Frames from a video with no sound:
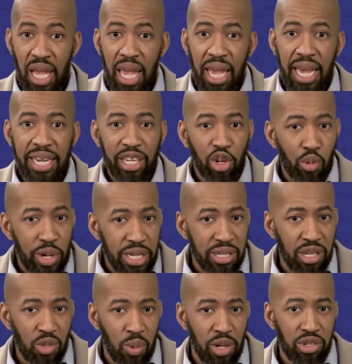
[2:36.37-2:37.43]
It
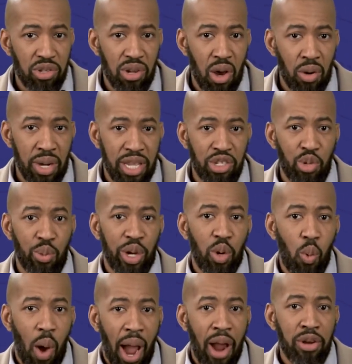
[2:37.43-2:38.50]
increases what's known as the
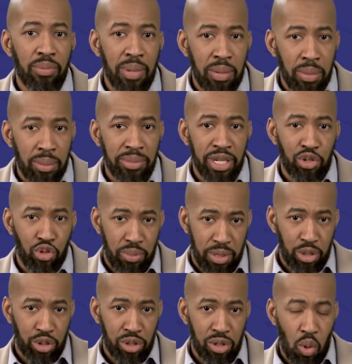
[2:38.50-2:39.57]
required minimum
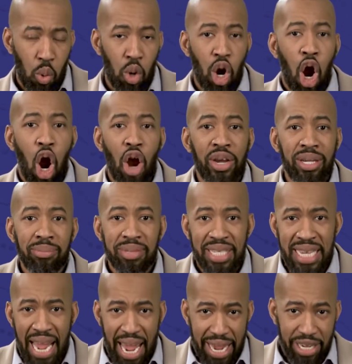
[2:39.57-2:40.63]
distribution, or
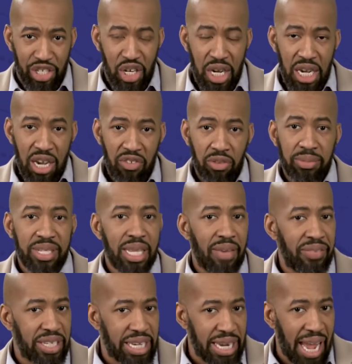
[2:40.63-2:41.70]
RMD age, from
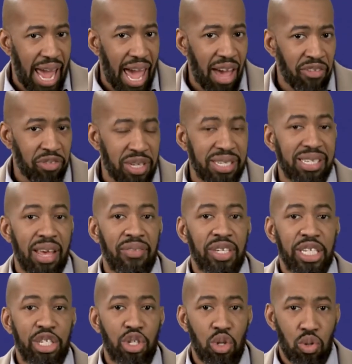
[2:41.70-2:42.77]
70.5 to
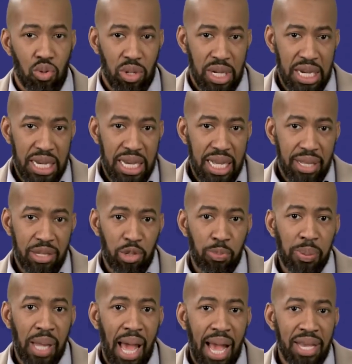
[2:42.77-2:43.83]
72. This
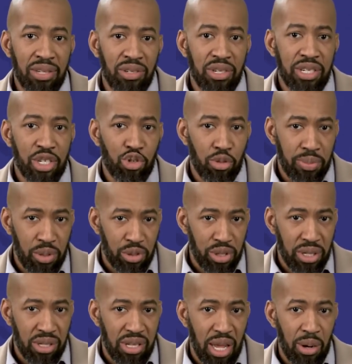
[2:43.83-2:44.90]
applies to
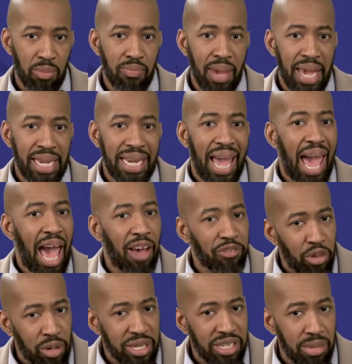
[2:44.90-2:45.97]
distributions that are made
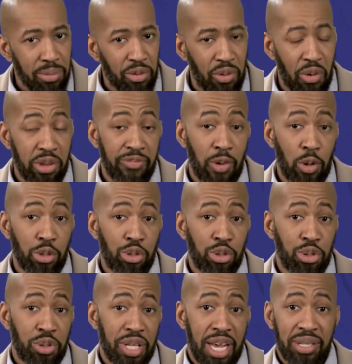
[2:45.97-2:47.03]
after December 31st,
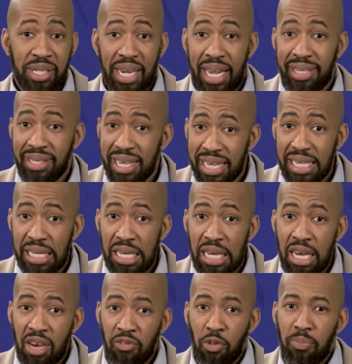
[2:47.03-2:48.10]
2019
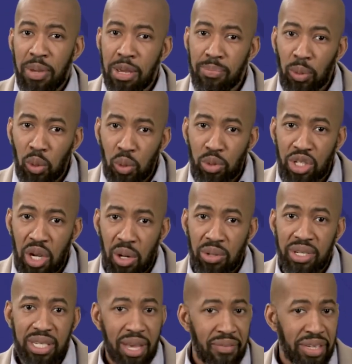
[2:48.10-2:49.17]
for people who turn
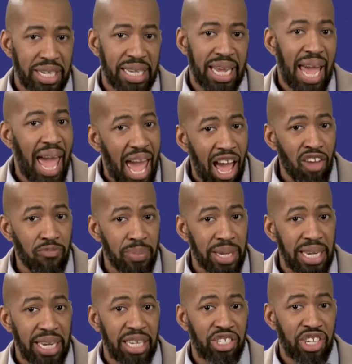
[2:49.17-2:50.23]
70.5
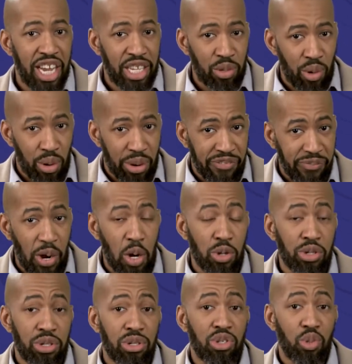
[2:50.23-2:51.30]
beginning January
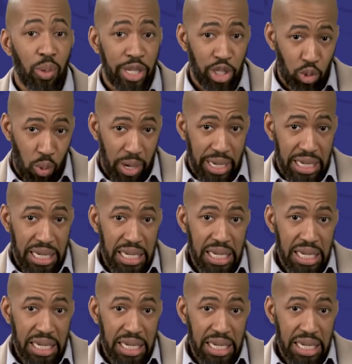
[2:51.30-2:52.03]
1st, 2020.